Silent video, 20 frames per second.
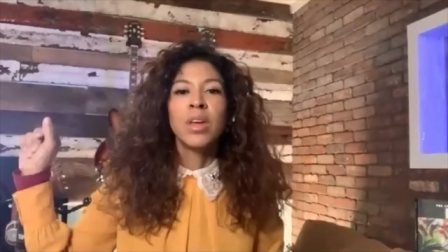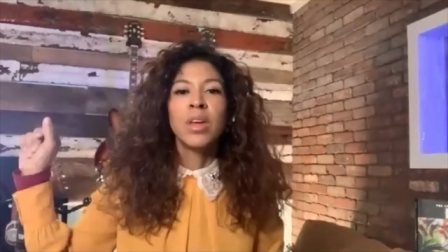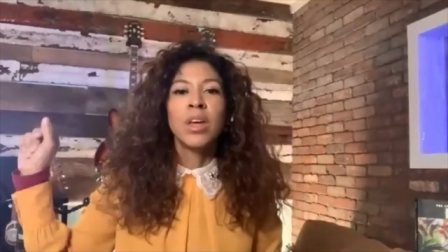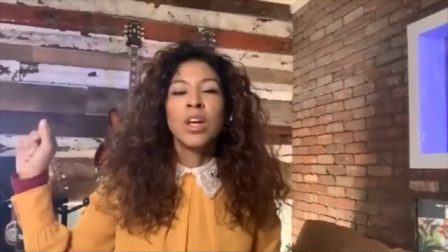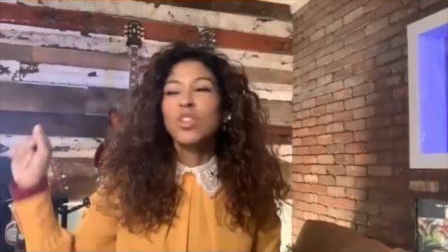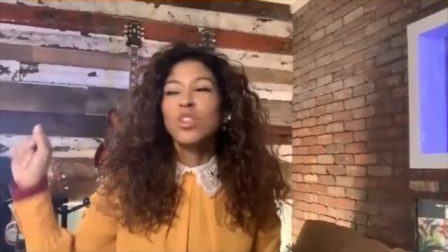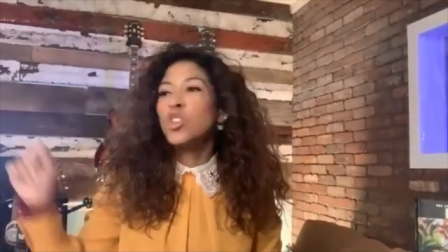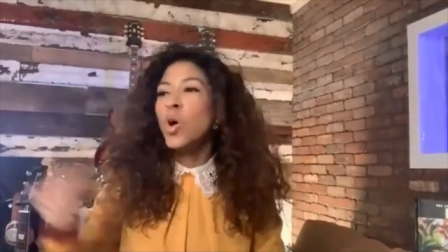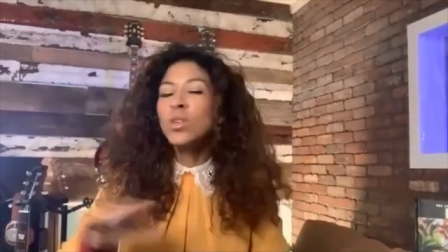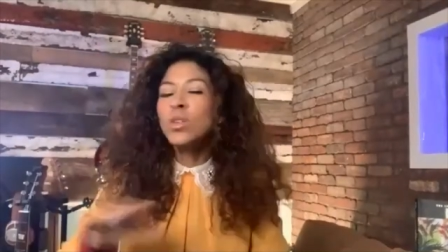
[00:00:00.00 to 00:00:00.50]

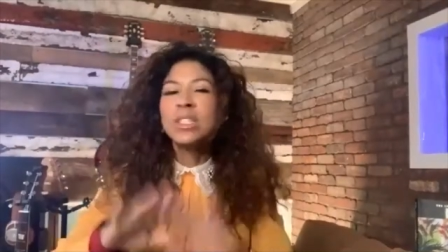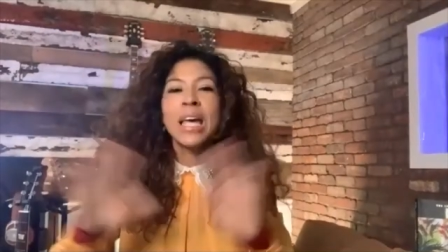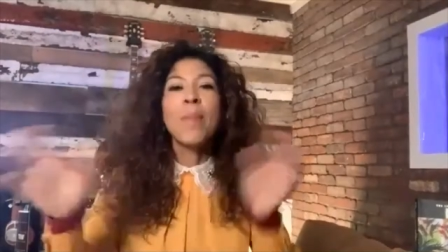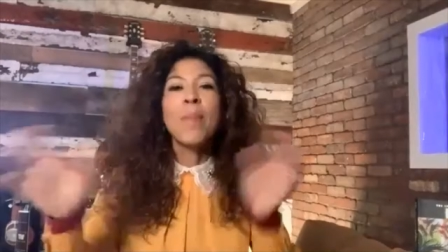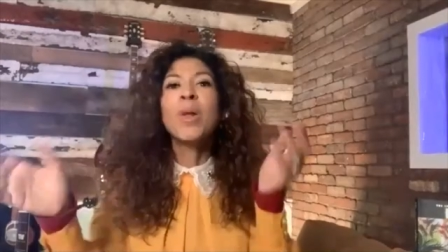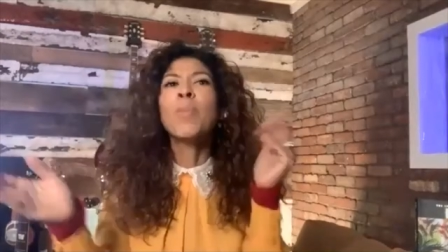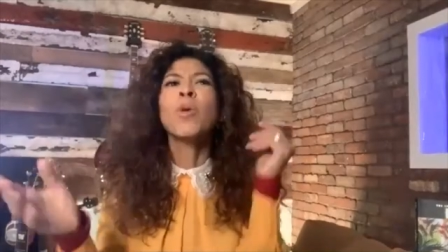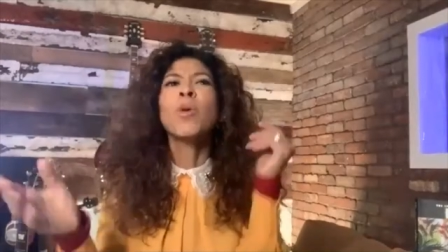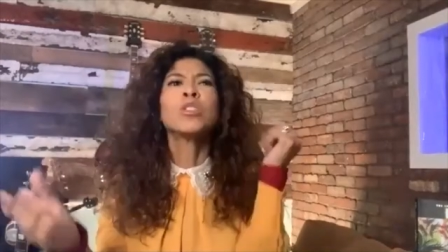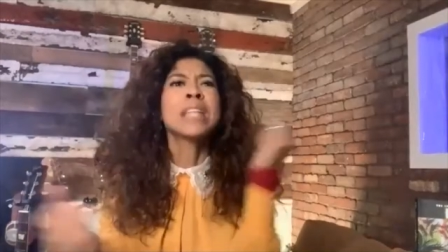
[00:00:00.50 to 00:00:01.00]
Don't say I'm
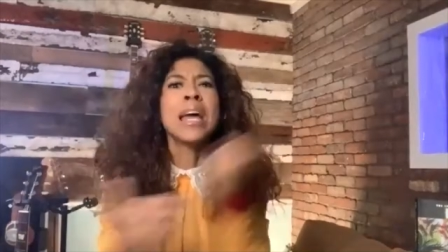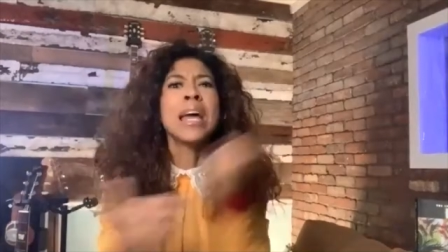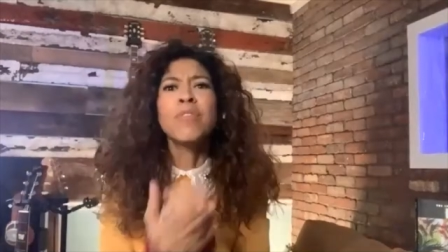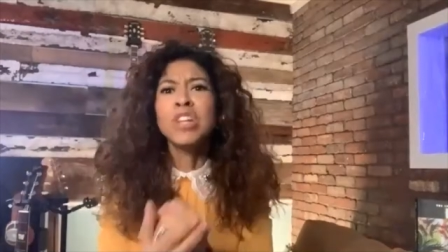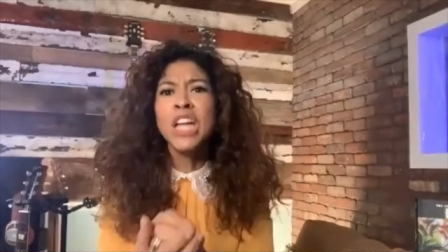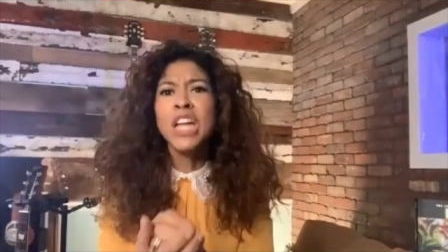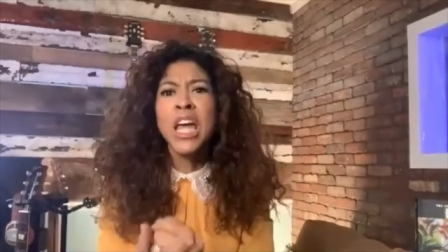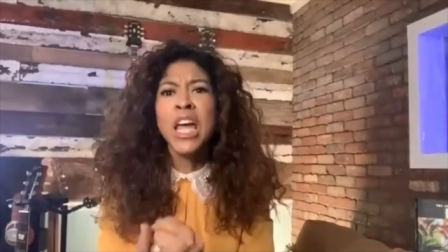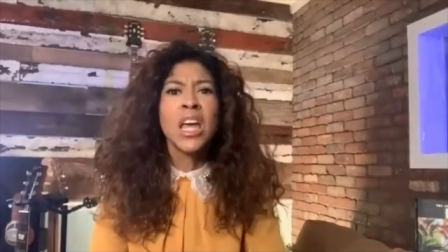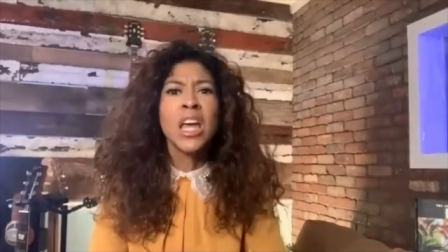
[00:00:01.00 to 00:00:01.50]
going to post
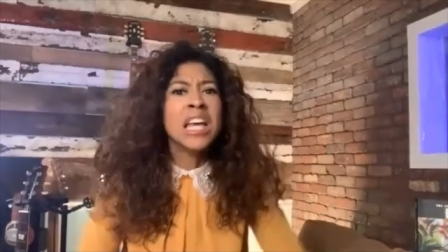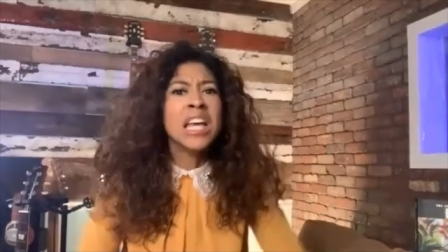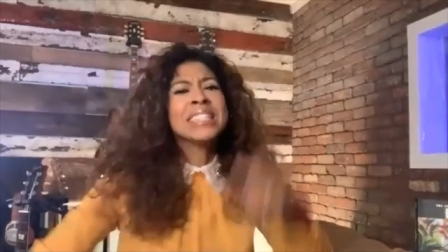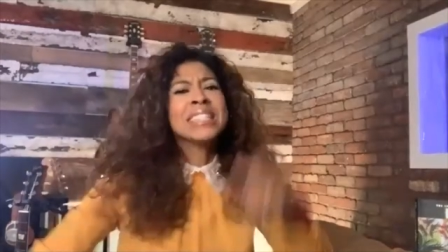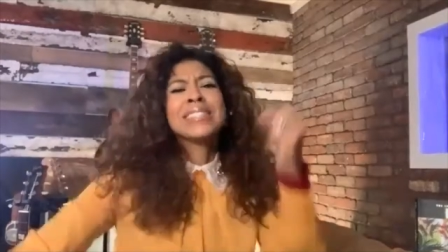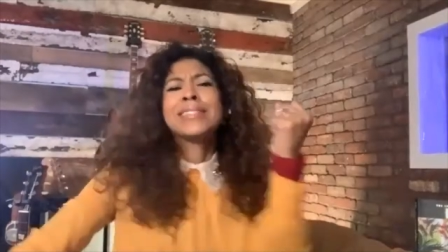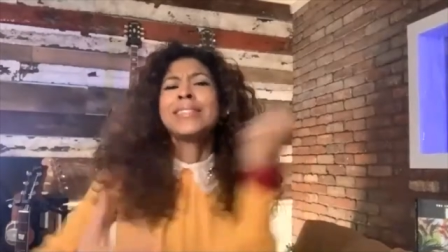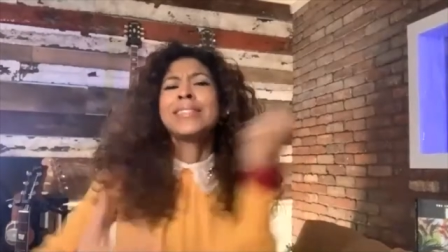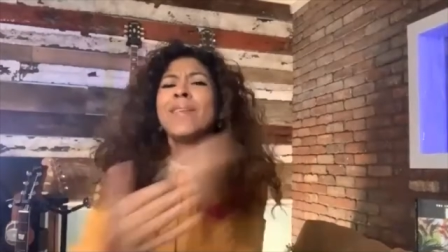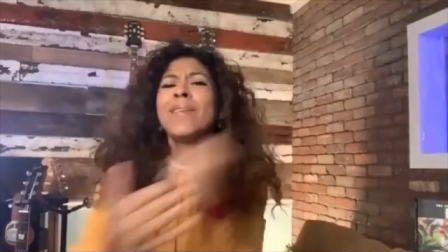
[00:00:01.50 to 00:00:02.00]
every day,
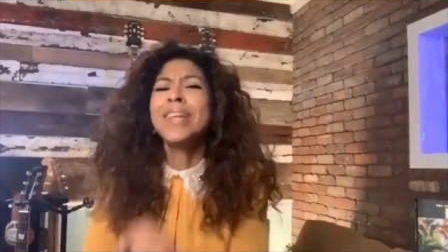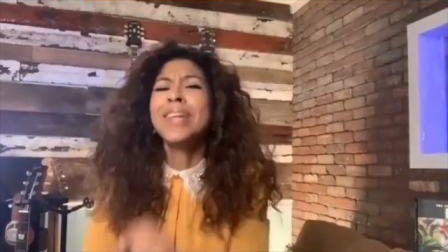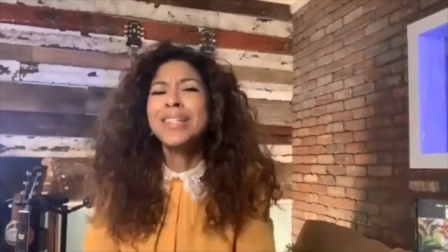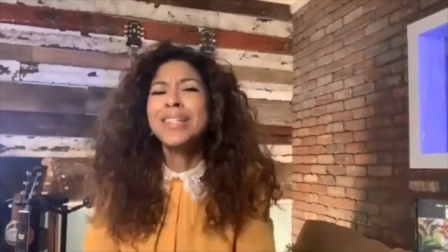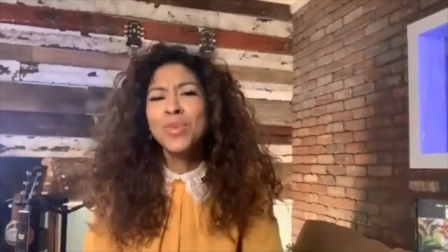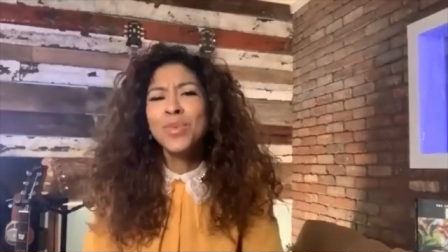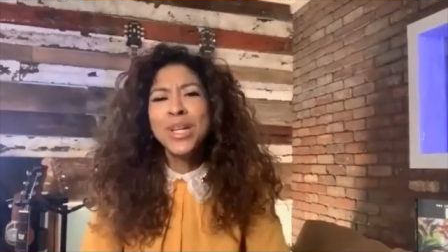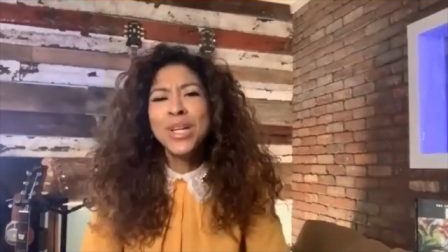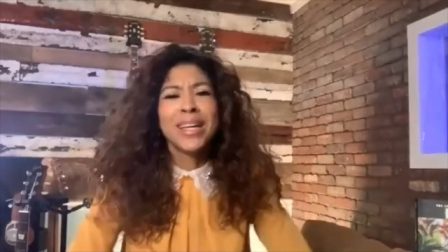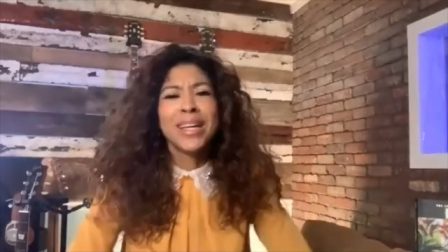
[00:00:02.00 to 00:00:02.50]
7 days
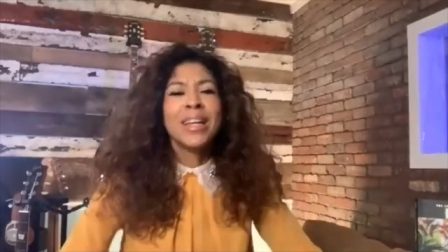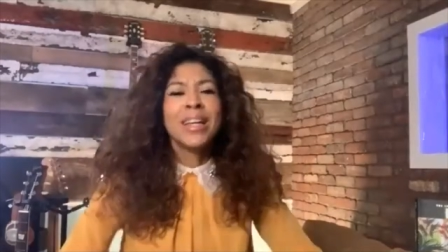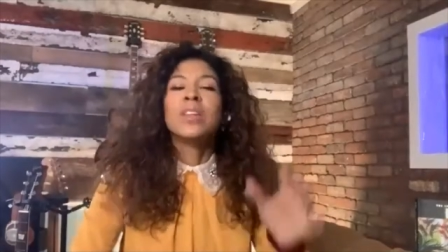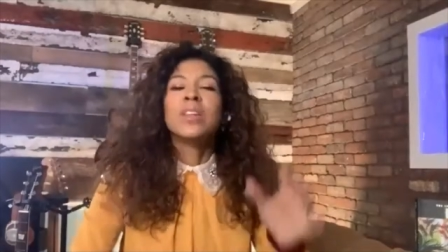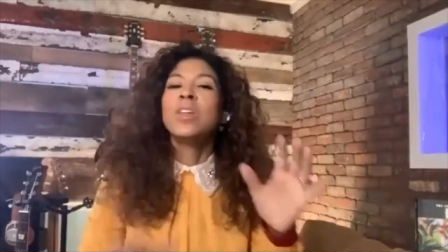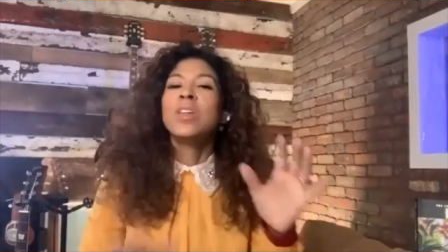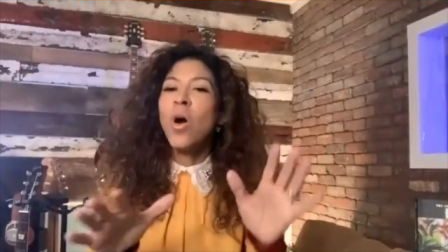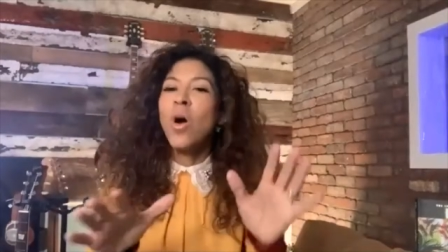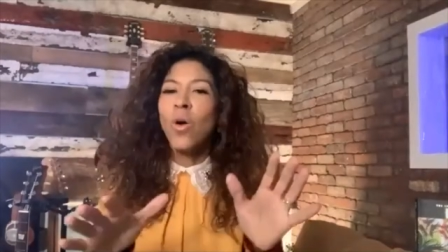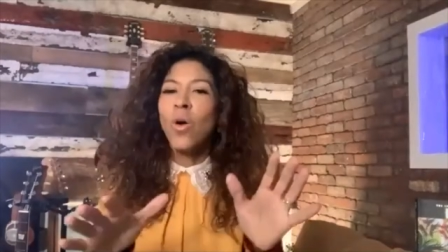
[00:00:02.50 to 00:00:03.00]
a week.
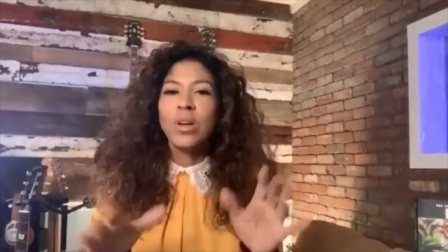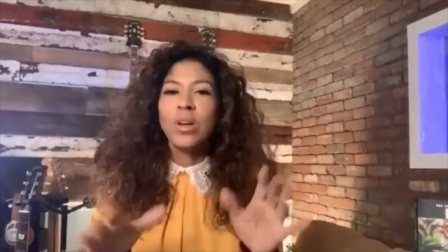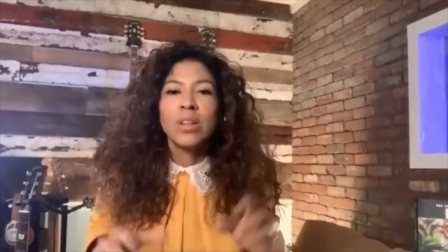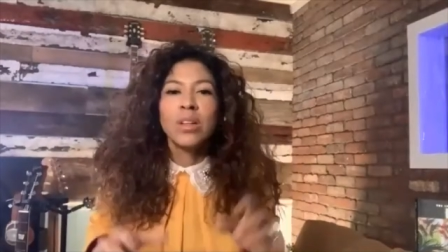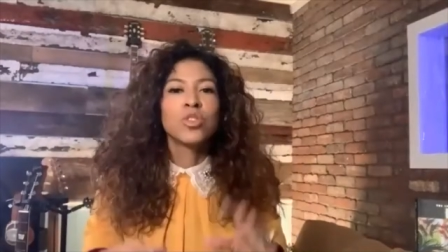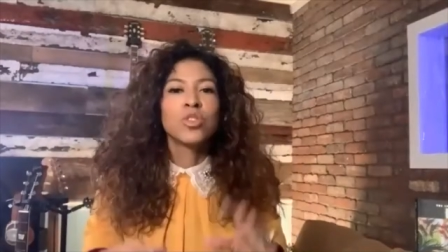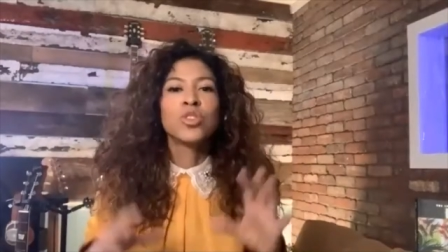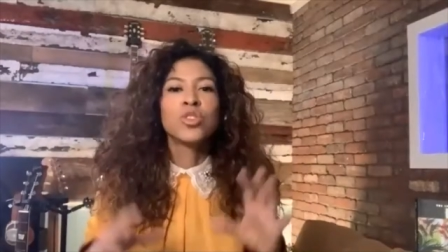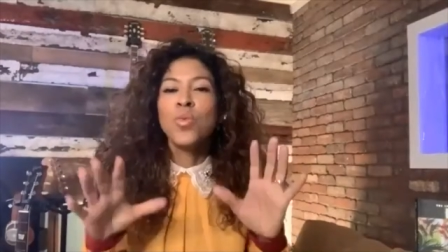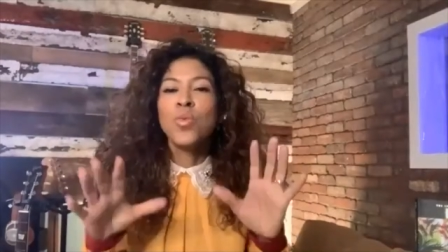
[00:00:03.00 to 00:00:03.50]
No,
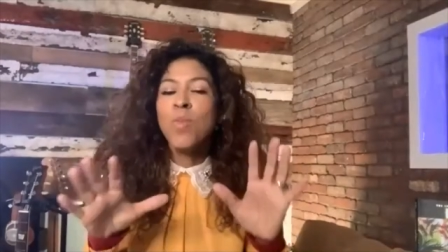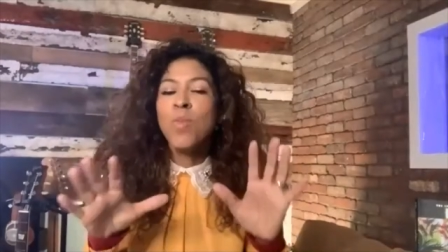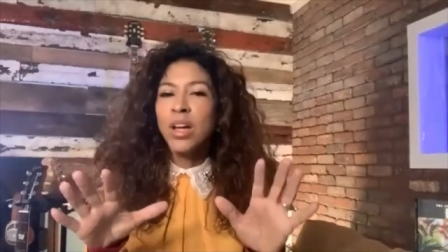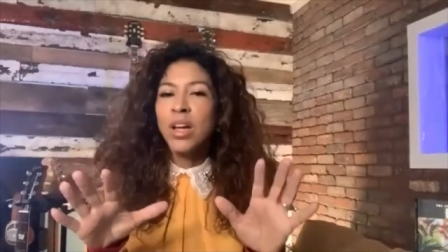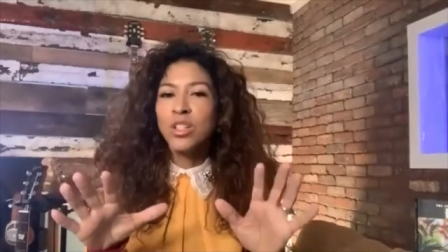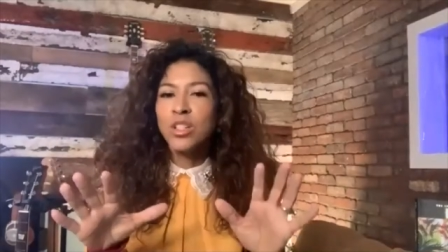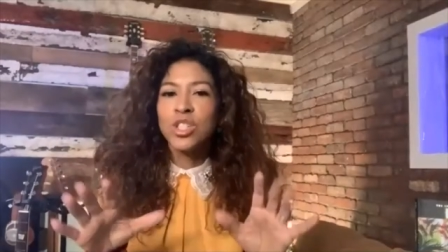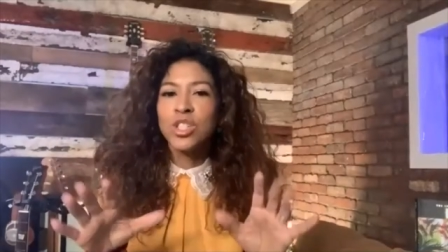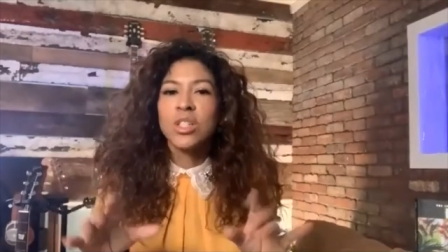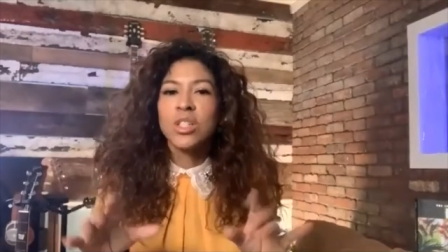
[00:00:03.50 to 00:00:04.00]
too
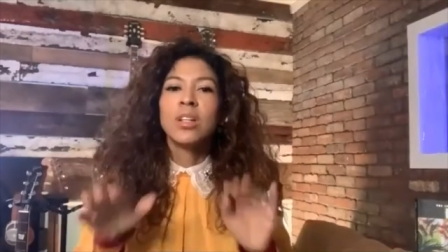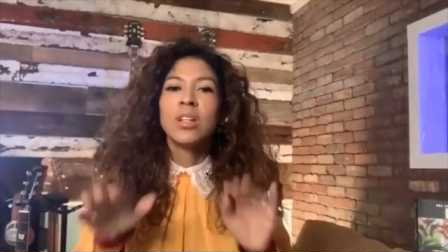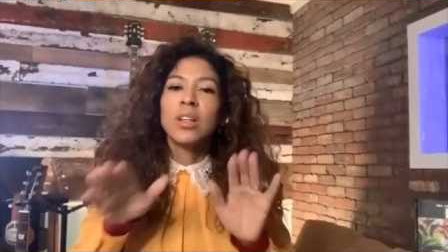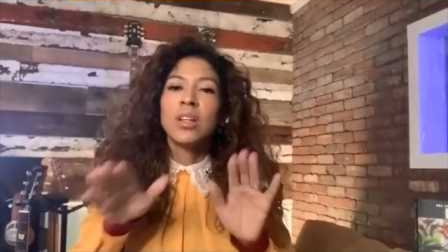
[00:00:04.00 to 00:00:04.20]
much.